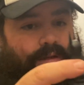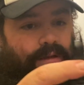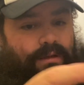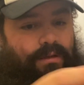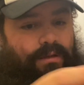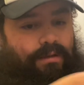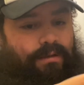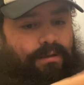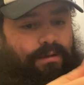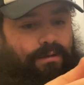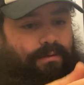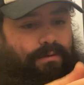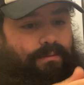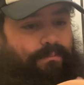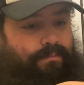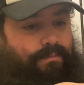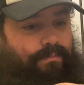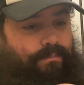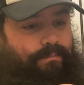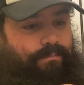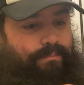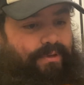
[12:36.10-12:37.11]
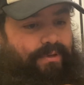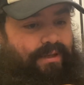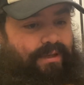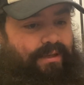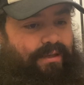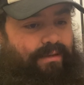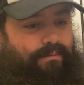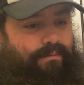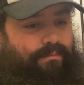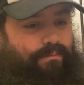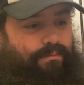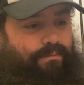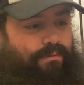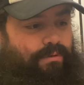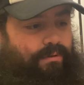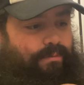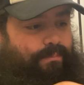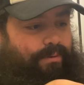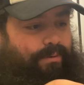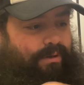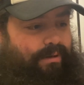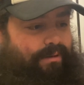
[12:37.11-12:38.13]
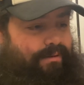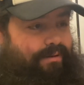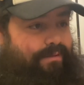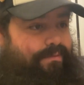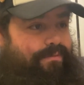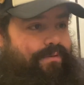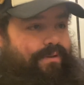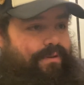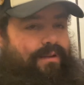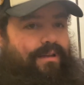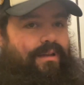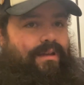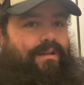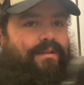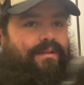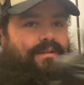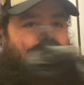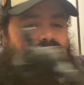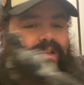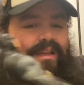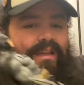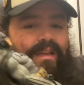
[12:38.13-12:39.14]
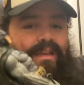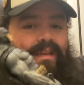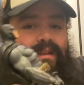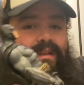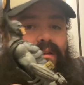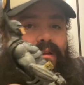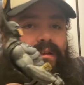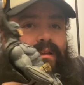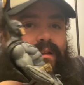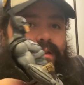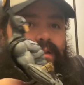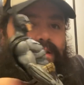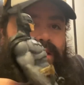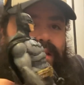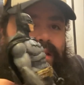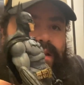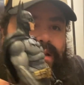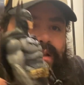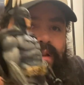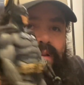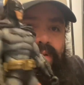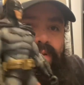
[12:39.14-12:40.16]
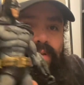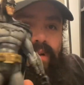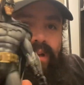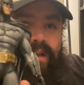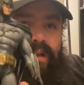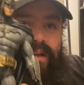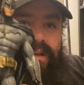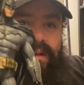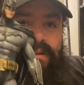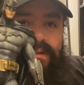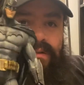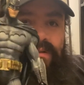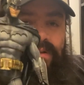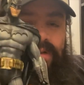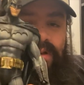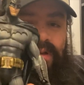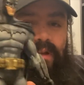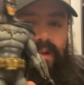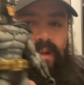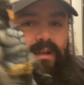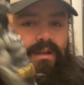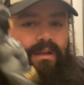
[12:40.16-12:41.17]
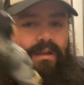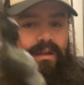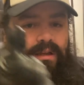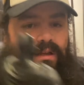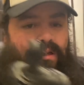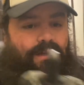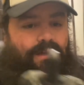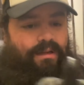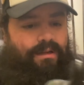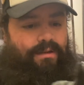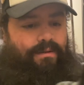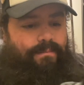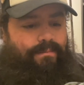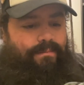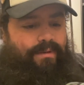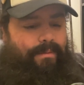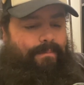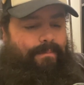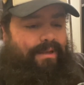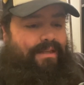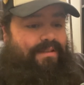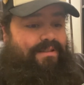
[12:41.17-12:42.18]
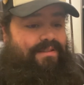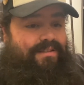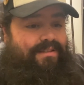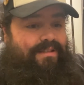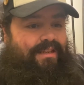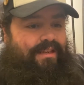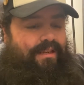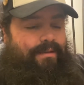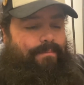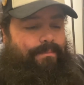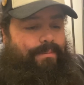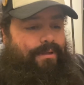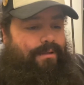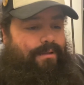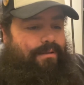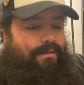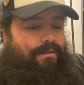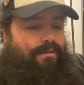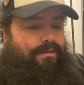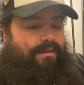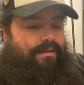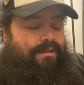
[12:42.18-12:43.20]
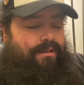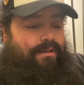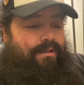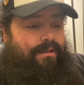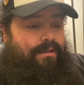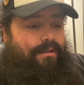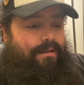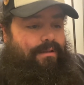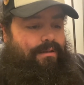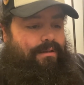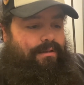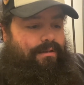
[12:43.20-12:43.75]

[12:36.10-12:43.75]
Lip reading: But it will probably fit kind of tight in the other hand. I might just keep the